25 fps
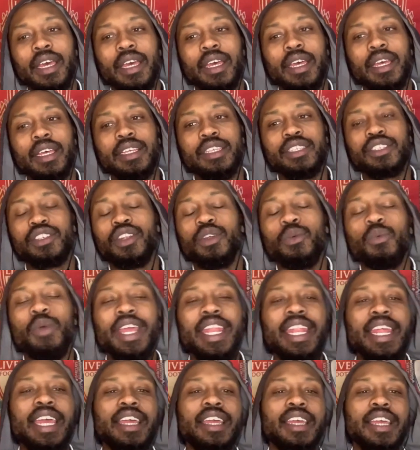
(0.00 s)
So the way
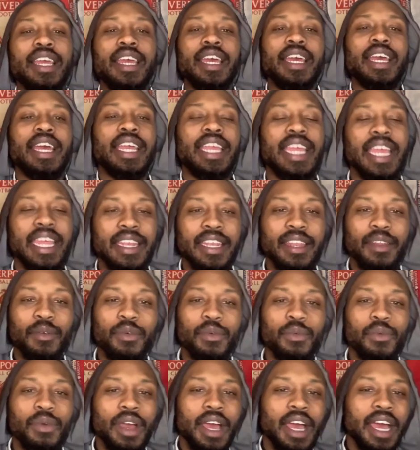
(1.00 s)
that, again,
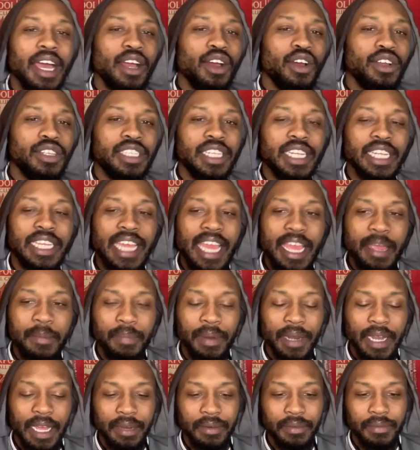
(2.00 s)
I go to the game
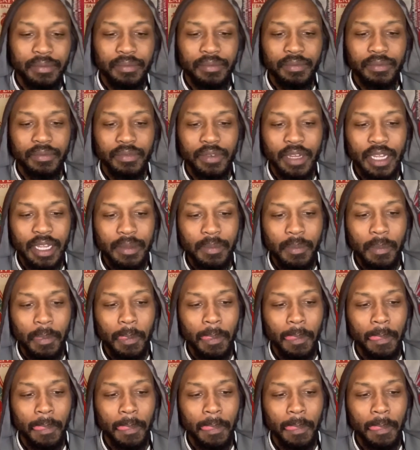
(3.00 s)
plan, right?